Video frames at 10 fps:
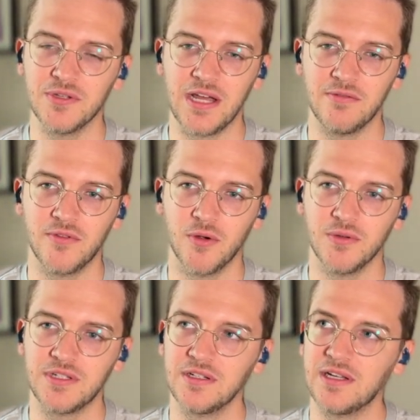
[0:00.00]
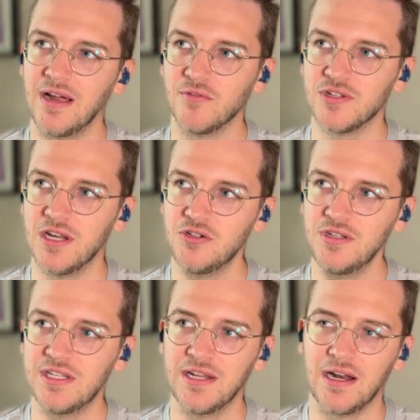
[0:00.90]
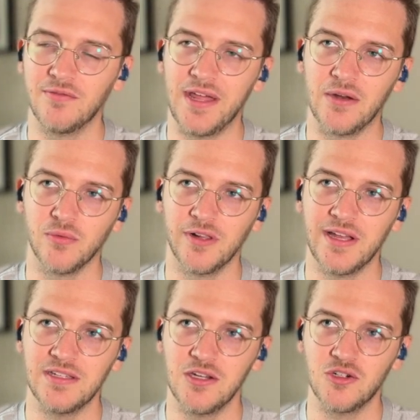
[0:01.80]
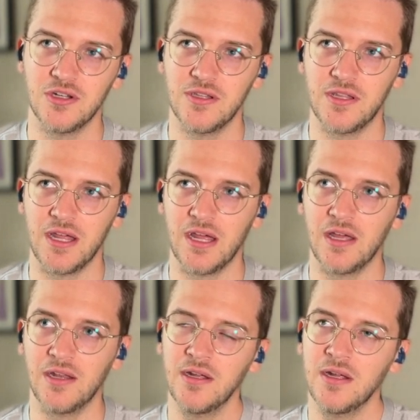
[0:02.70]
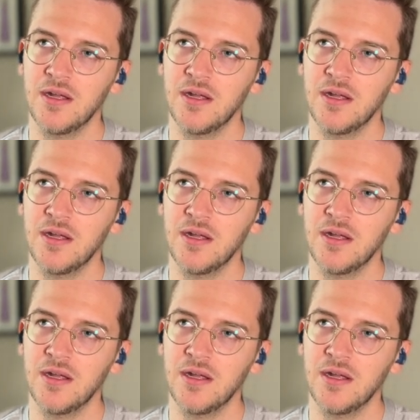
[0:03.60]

It was out of those conversations and out of that realization that